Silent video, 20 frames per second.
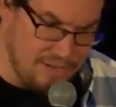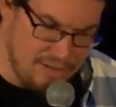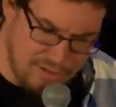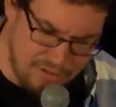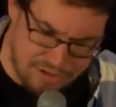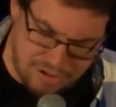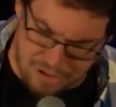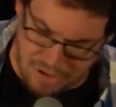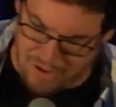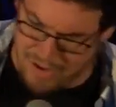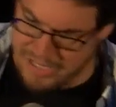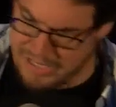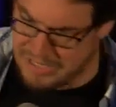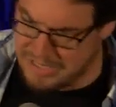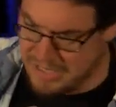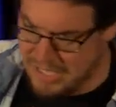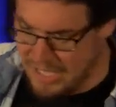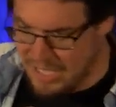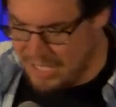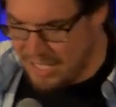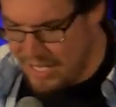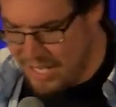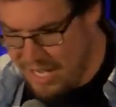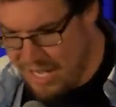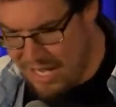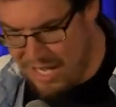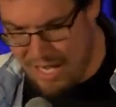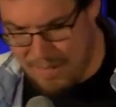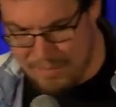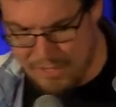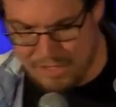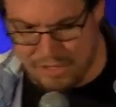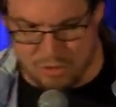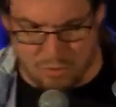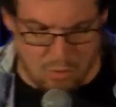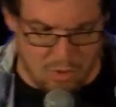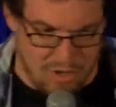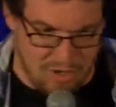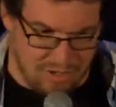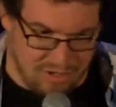New choice hey, I'm a
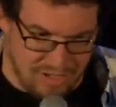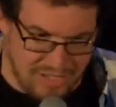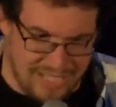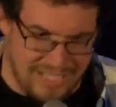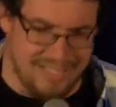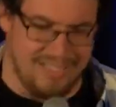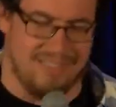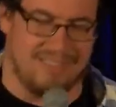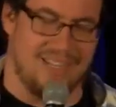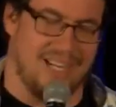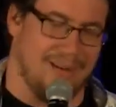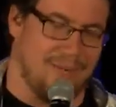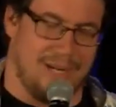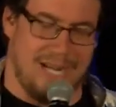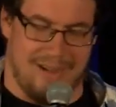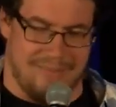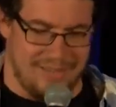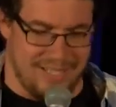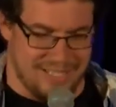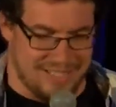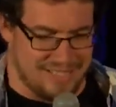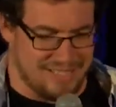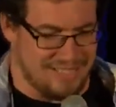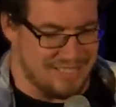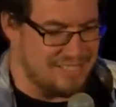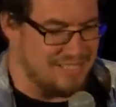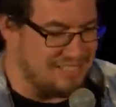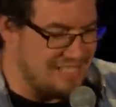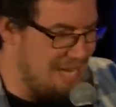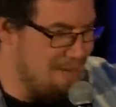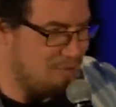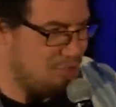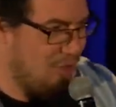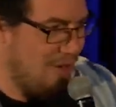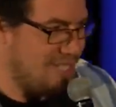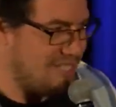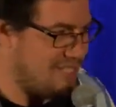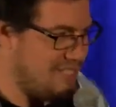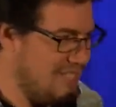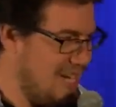squirrel. Like, okay, whatever. It's, it's the same
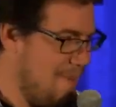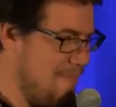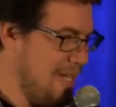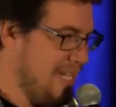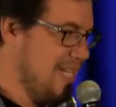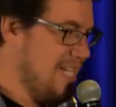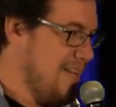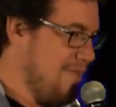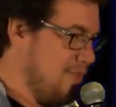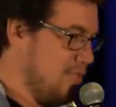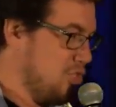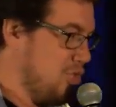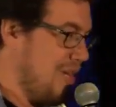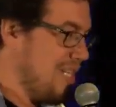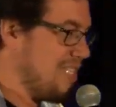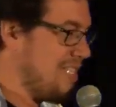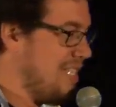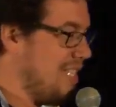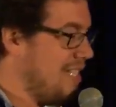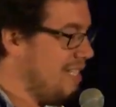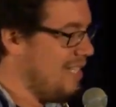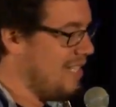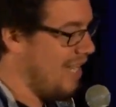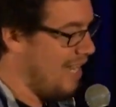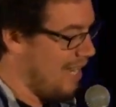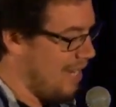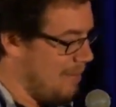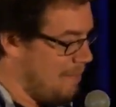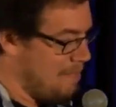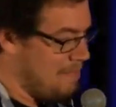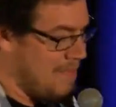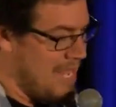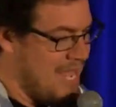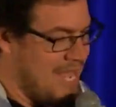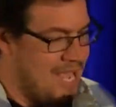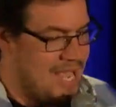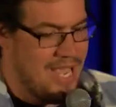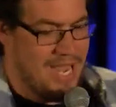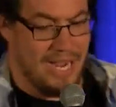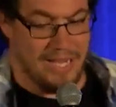choice. You're not making a different choice.
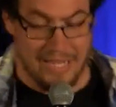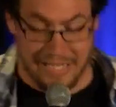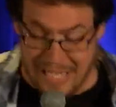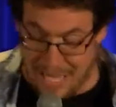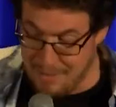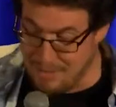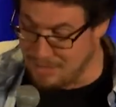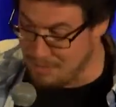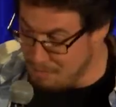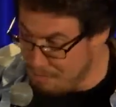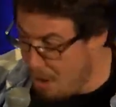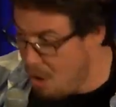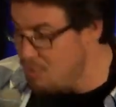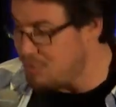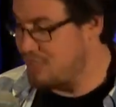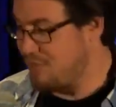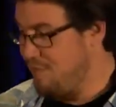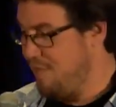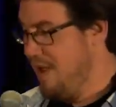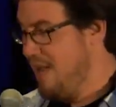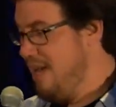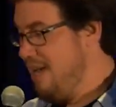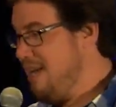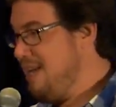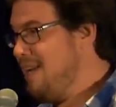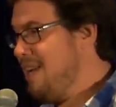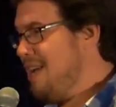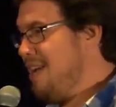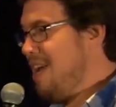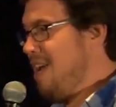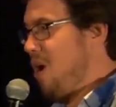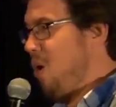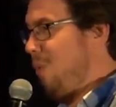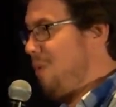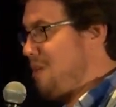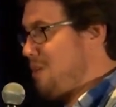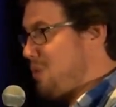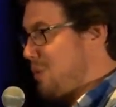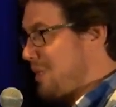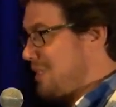And the game is most fun
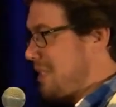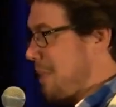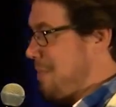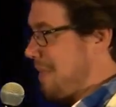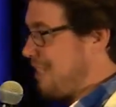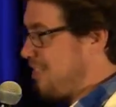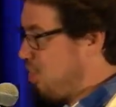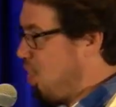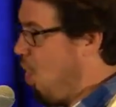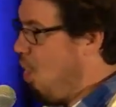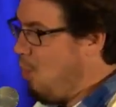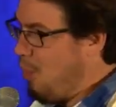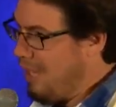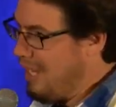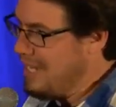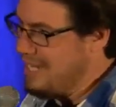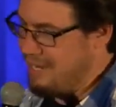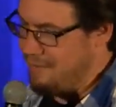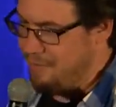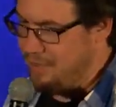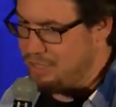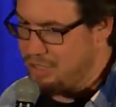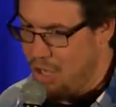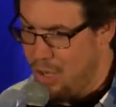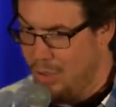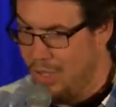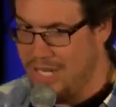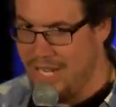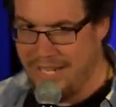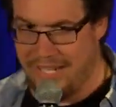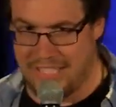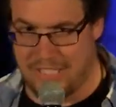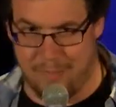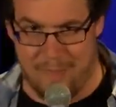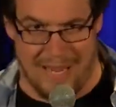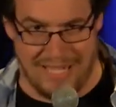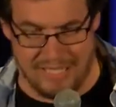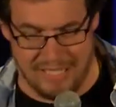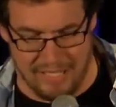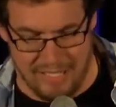when you're doing something totally different, totally
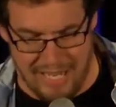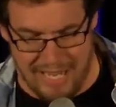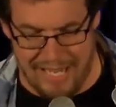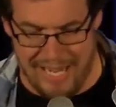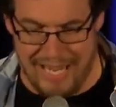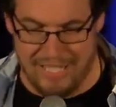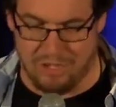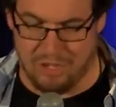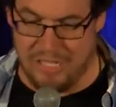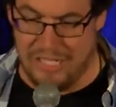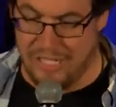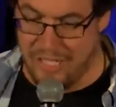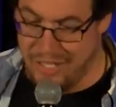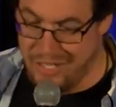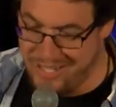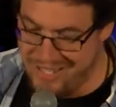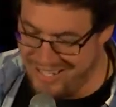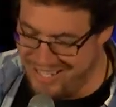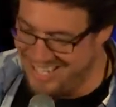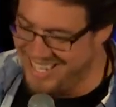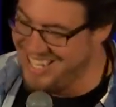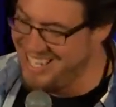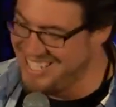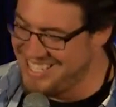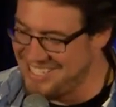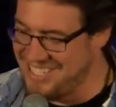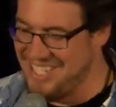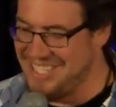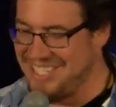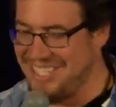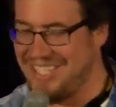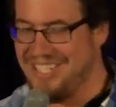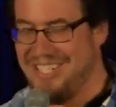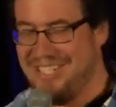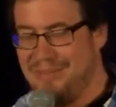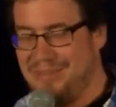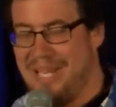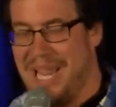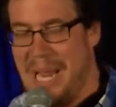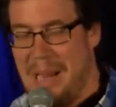unexpected. And actually, can, it's, it's a
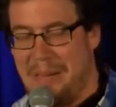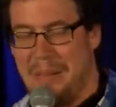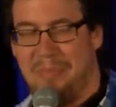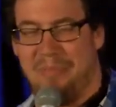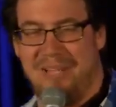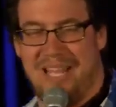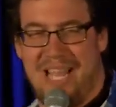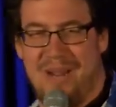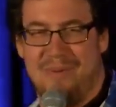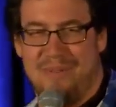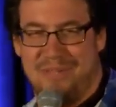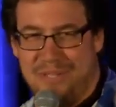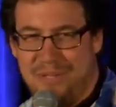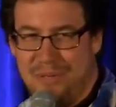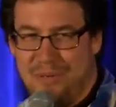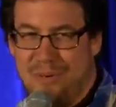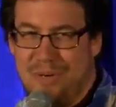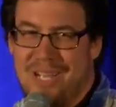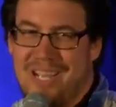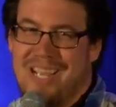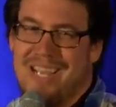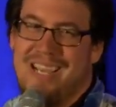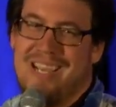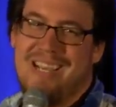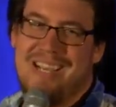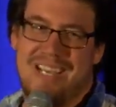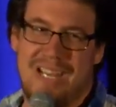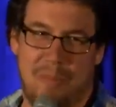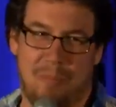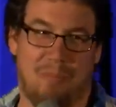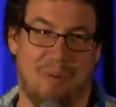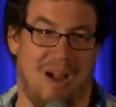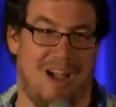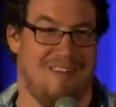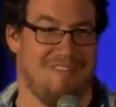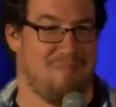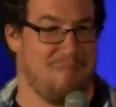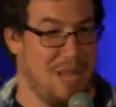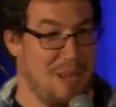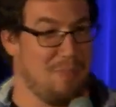good game to play with new
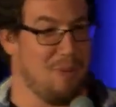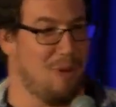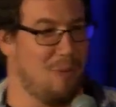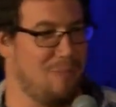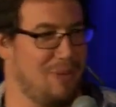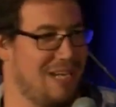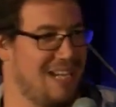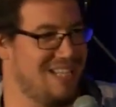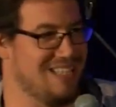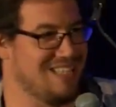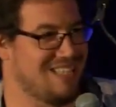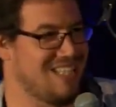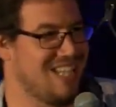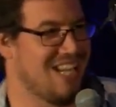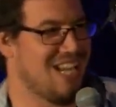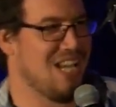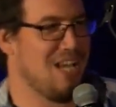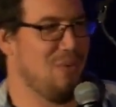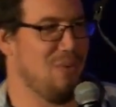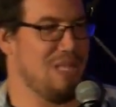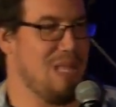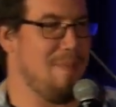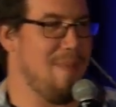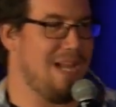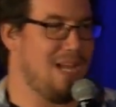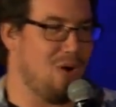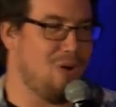improv people because when they make a